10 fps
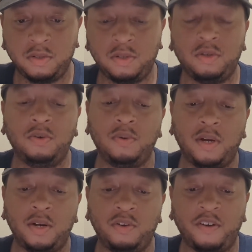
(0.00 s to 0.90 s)
So
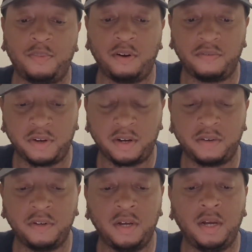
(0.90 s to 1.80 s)
I do have part
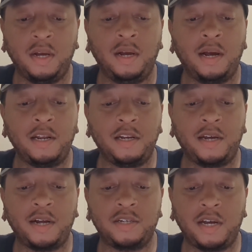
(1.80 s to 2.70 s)
5. I need to
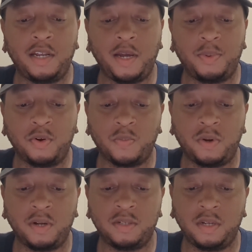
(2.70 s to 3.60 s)
catch 88
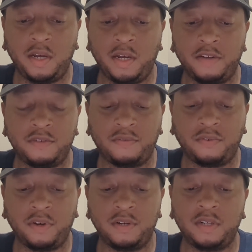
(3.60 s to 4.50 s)
Pokemon, send 8 gifts to
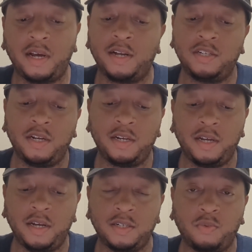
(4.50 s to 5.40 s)
friends, hatch 8
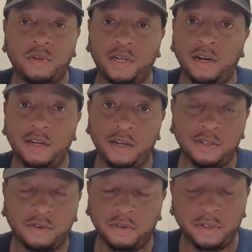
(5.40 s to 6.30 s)
eggs. I wish I did
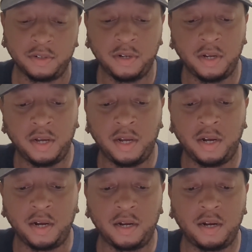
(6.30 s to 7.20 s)
this earlier.
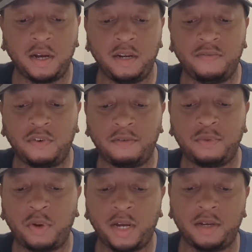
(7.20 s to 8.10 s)
And
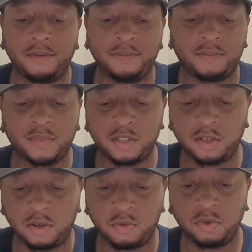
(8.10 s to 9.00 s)
evolve Thwacky.
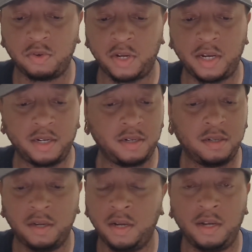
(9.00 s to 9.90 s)
So we'll go ahead
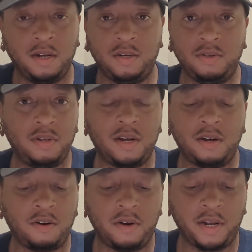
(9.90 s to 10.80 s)
and do that
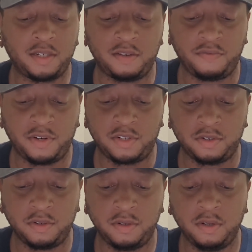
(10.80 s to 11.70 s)
in our next
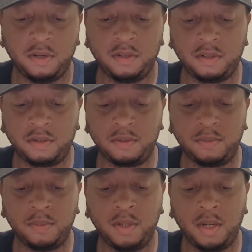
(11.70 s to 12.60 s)
adventure.
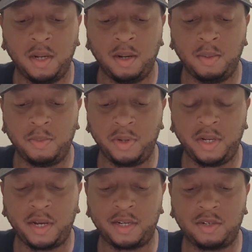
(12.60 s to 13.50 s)
But
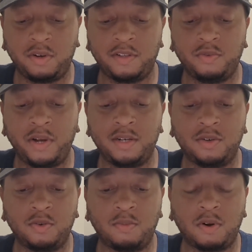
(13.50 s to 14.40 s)
yeah, I still have to wait
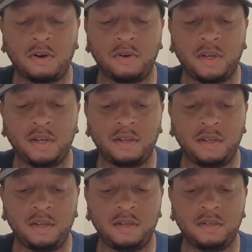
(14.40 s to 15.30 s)
until tomorrow to get
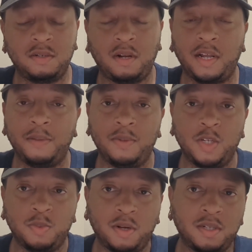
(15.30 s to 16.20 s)
these, claim
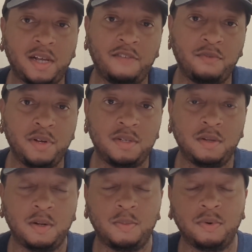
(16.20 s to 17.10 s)
these, because I've
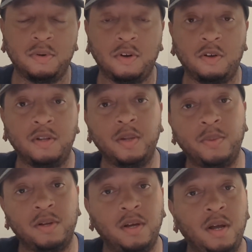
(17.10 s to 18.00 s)
reached the number or
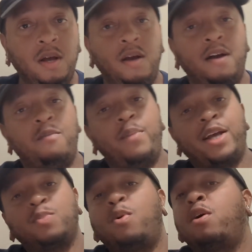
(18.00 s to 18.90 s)
limit of
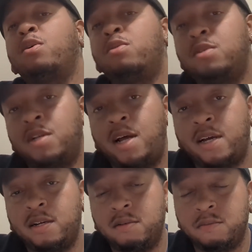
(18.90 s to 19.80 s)
mass particles that I
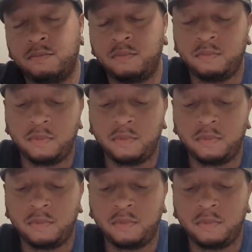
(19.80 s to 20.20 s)
can